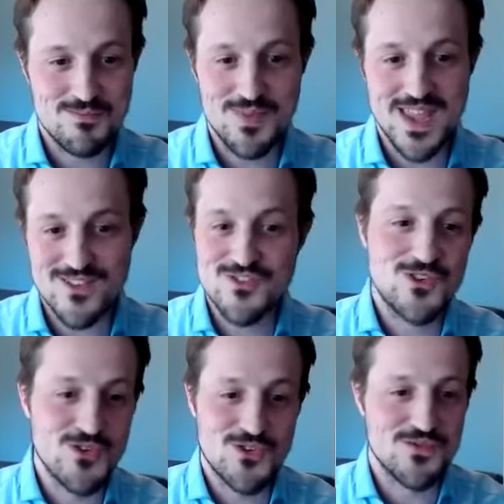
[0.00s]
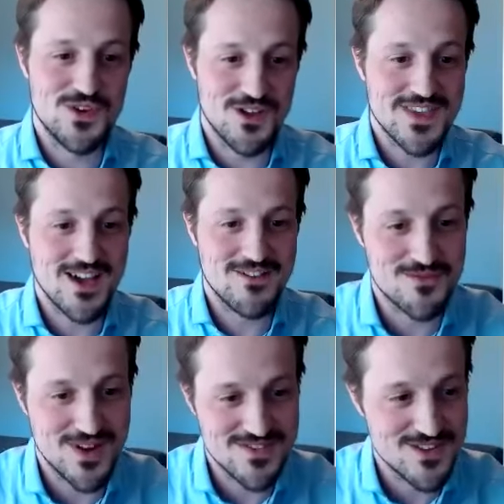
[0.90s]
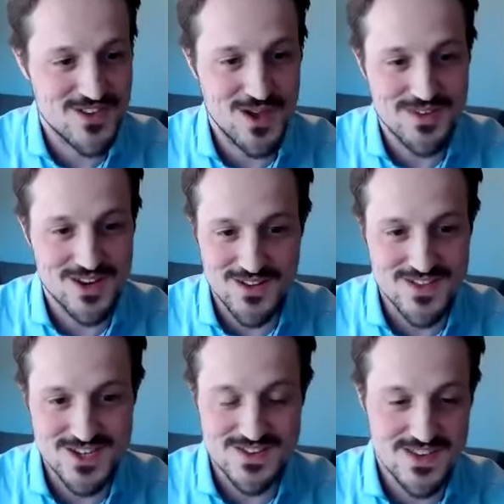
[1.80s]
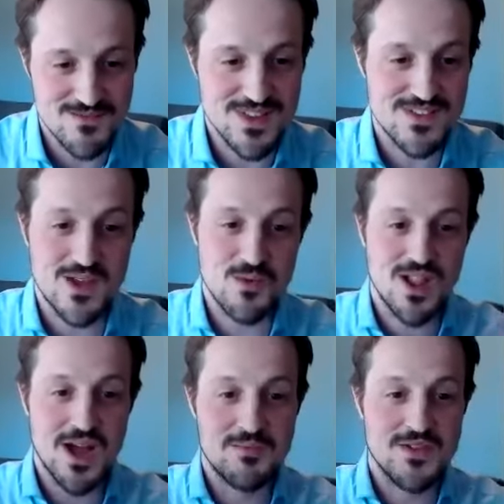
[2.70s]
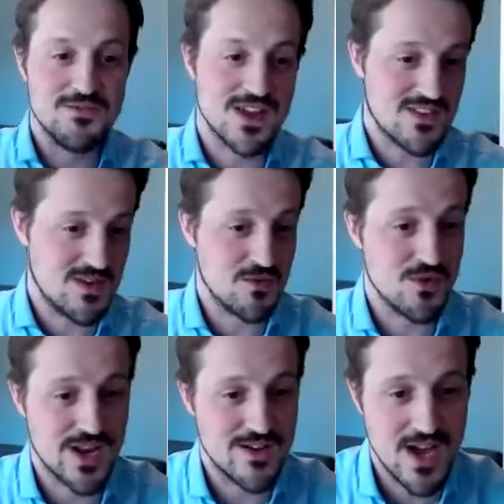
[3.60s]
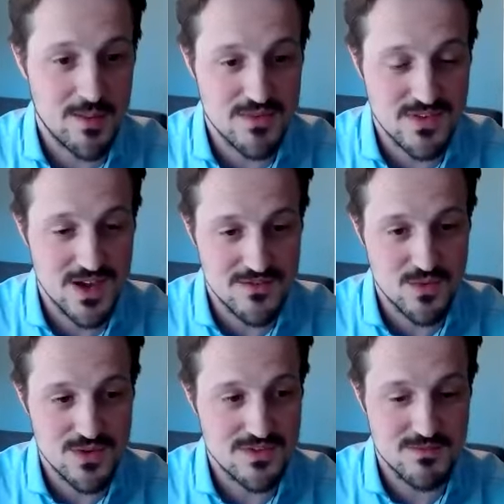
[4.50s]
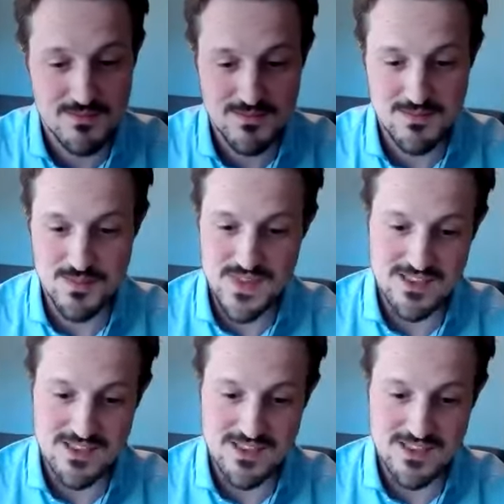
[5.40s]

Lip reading: be excused for not having read the terms and conditions and then saying, well, I'm the victim of whatever happens afterwards. But